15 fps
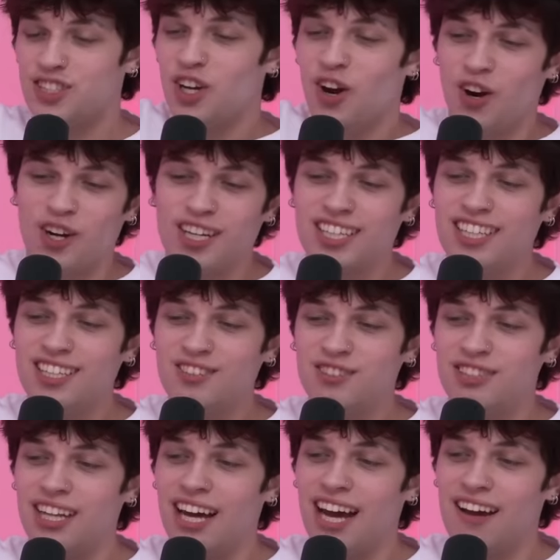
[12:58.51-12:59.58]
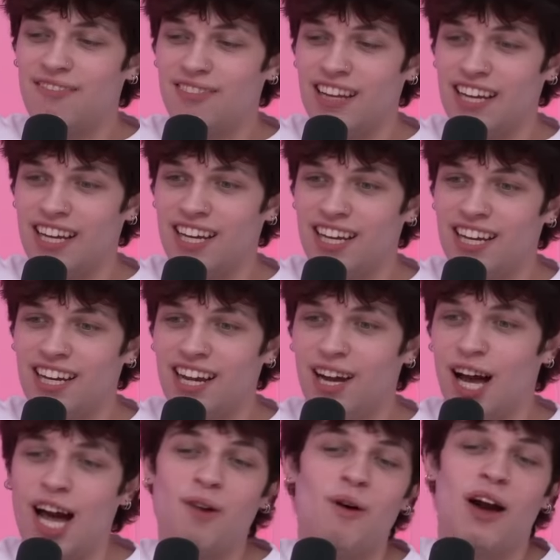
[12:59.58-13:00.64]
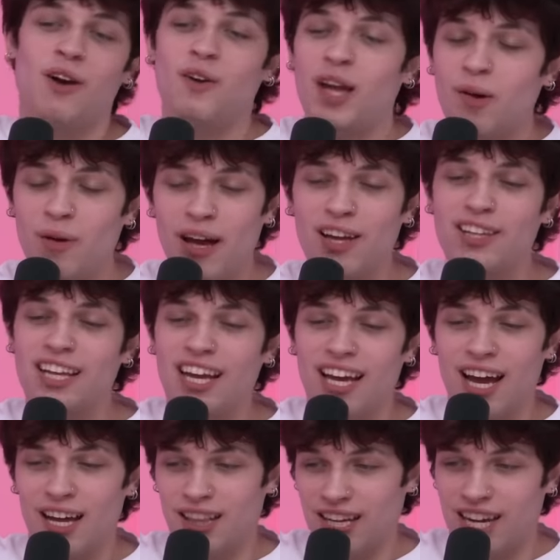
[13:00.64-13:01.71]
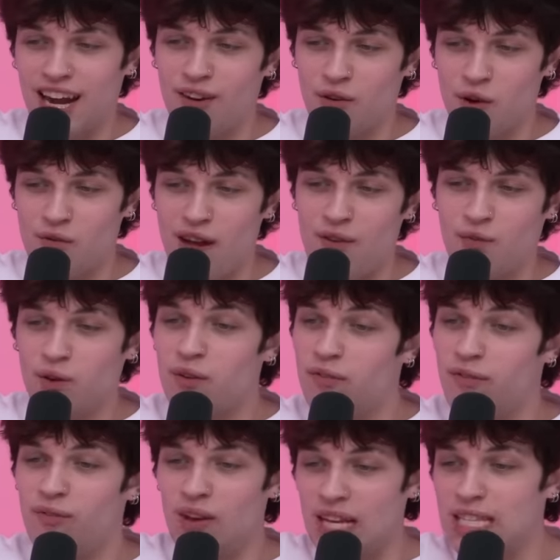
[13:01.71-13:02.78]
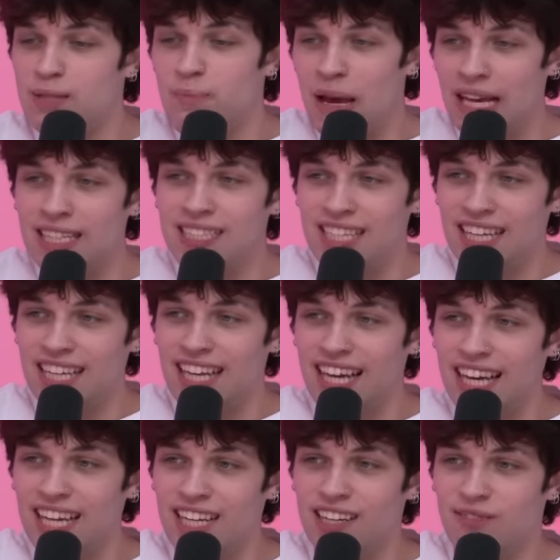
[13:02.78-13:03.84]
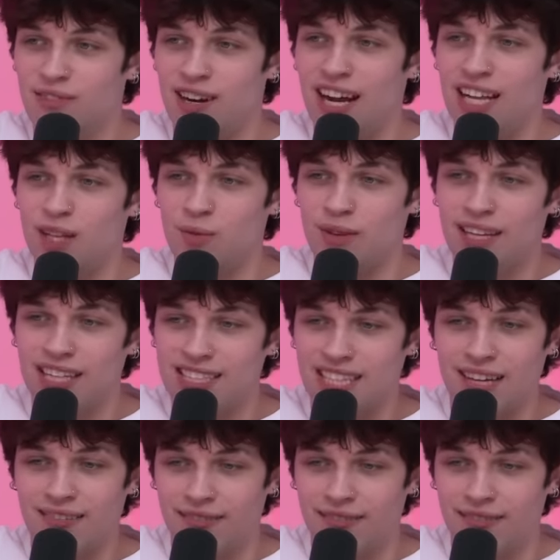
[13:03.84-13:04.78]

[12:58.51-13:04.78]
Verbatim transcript: Target used to have like I, I don't get why on the uh, the cover of every face painting kit for Halloween has like a